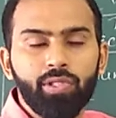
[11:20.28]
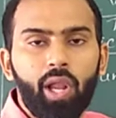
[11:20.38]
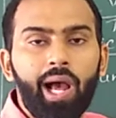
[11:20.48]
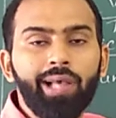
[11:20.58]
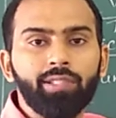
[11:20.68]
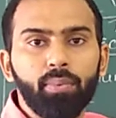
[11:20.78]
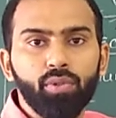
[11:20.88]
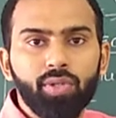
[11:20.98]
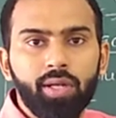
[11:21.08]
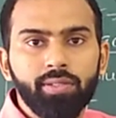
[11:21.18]
which law I
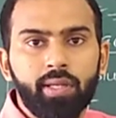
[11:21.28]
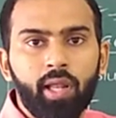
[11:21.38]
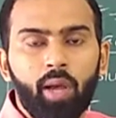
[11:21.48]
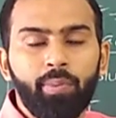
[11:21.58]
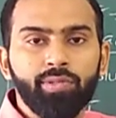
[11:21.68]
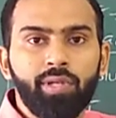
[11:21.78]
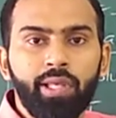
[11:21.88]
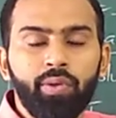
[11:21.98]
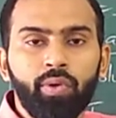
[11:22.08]
supposed to consider? Obviously